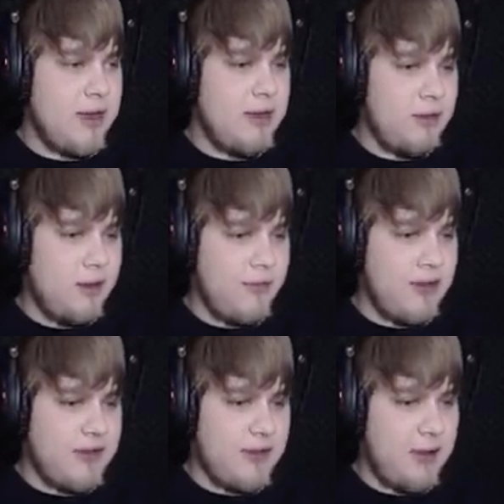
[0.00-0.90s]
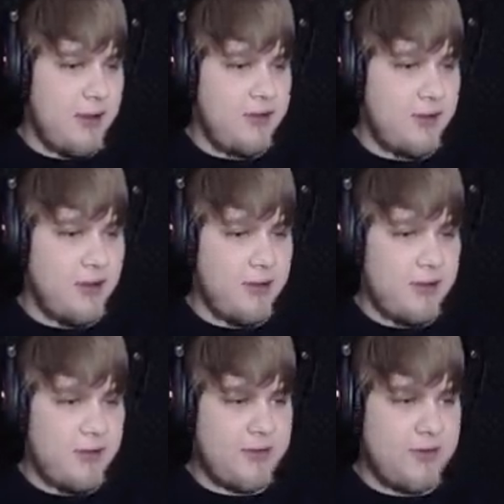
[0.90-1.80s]
I don't know if it also
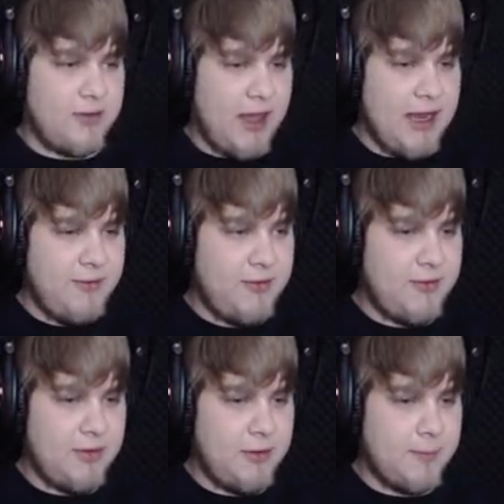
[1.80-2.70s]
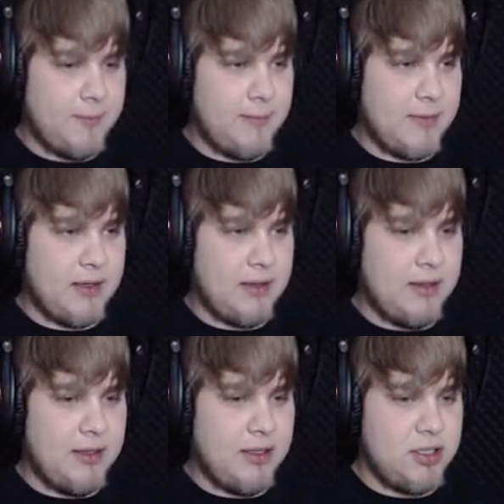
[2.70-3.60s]
saves
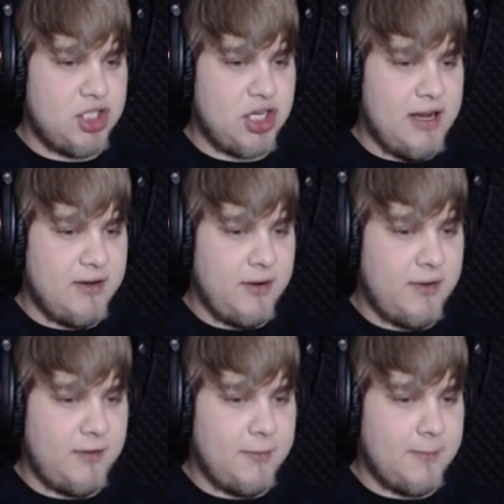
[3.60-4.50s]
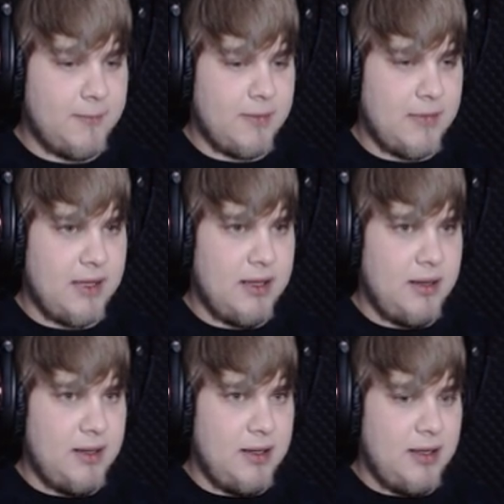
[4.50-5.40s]
in shelters.
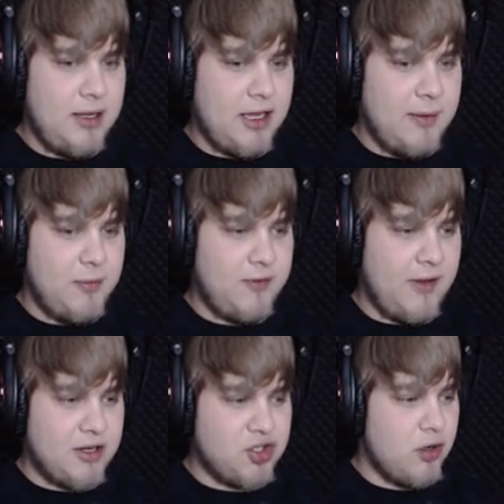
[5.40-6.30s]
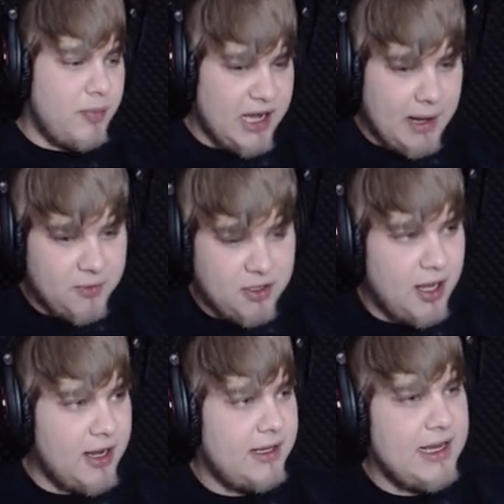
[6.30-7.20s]
I'm not very sure, but I'm
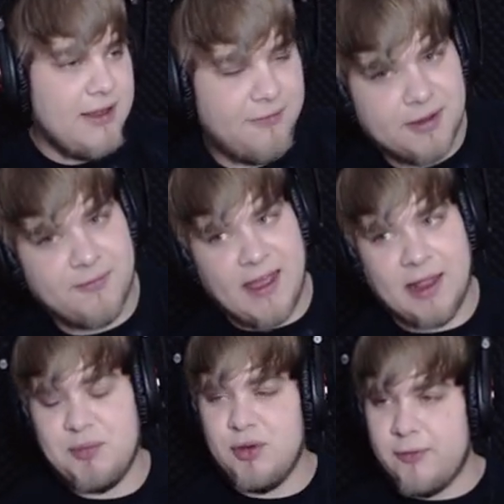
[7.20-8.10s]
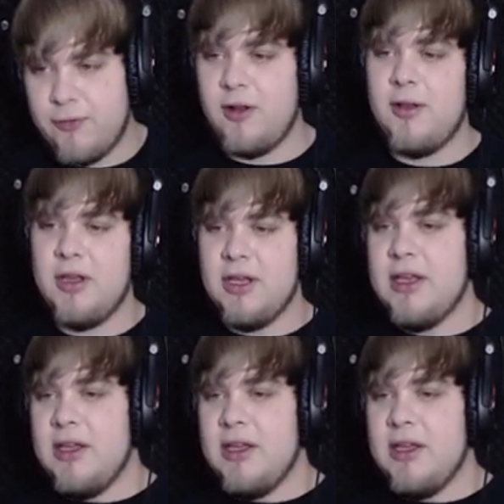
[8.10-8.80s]
gonna leave with that beautiful